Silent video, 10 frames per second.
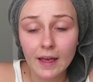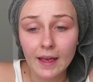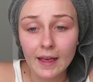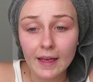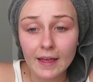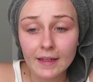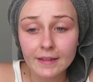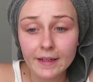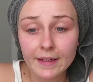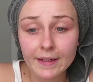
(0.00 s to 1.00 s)

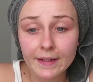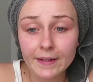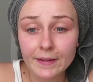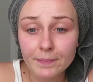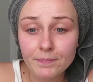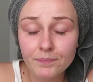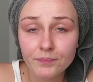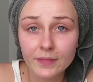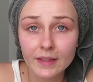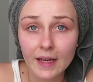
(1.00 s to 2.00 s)
and
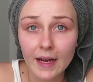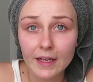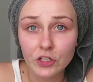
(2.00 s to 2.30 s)
yeah,